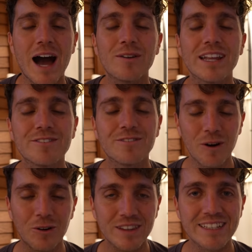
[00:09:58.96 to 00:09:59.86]
I'll leave
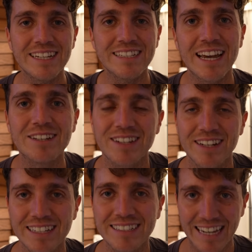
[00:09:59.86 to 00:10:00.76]
all the details
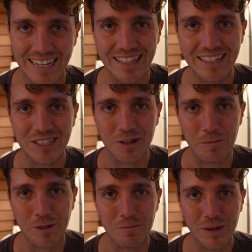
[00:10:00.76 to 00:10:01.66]
linked in the description